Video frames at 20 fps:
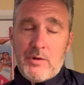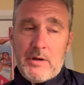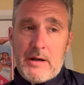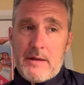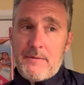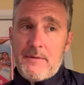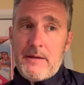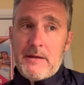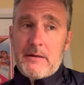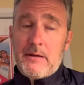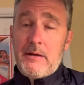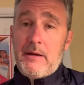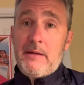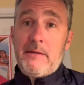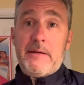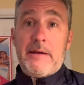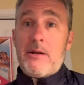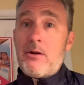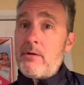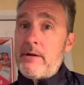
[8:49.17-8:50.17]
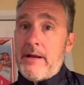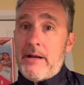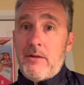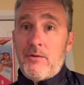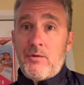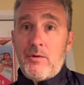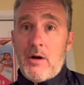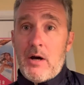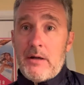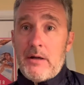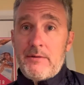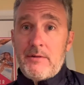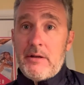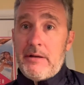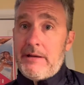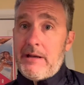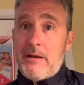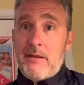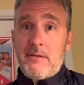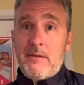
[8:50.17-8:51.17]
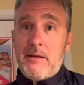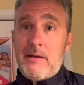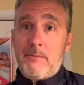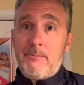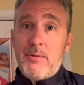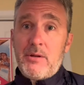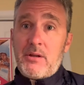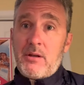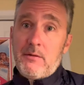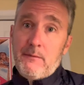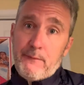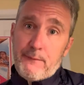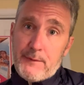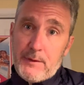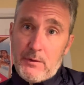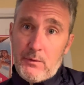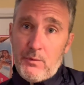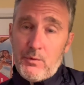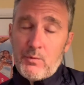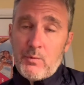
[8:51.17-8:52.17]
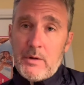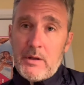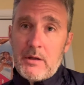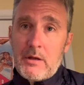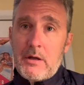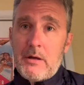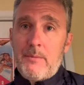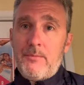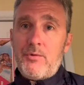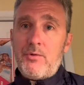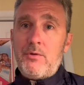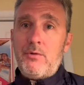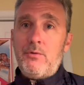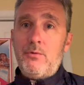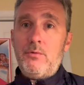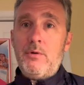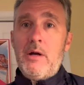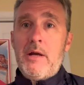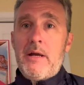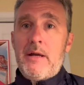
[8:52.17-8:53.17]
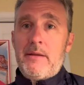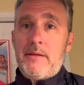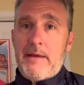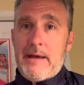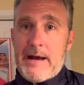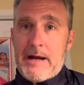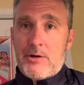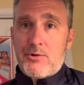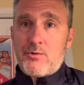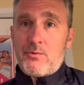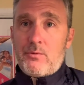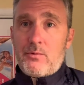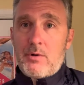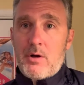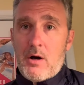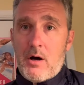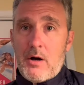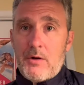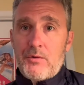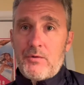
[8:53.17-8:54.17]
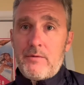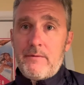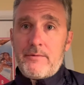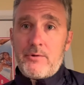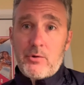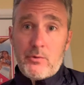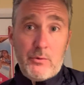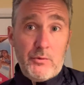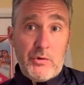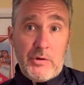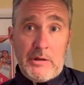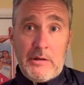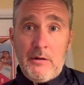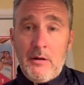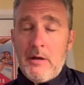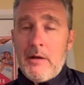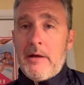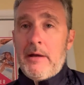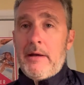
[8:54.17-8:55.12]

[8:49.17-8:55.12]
And I think, again, the internet has not done anything but confuse when it comes to the actual cost of cruising.